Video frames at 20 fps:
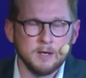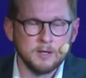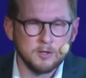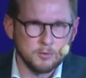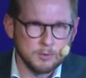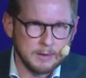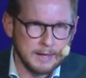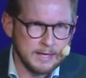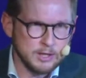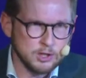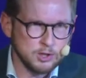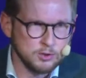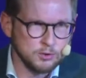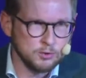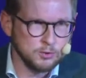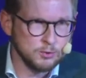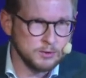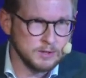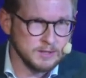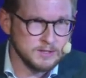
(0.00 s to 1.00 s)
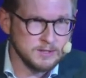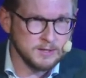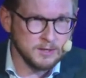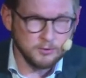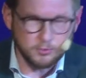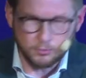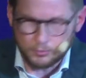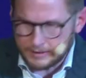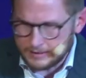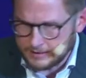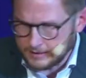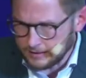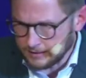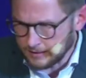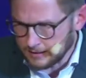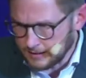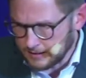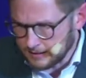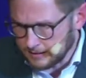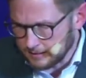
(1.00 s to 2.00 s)
in relation to distant
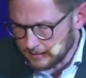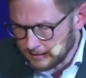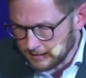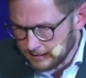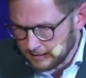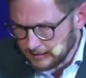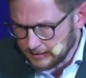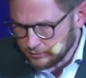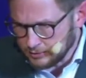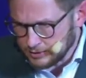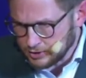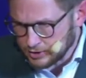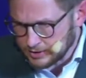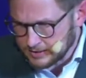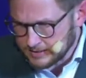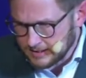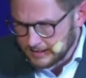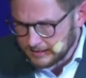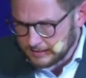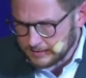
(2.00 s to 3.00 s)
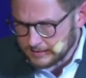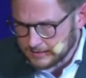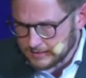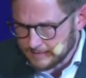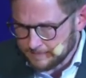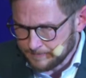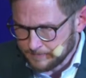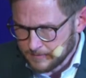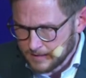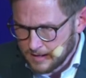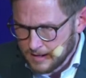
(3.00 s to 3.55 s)
reading in uh, literature studies.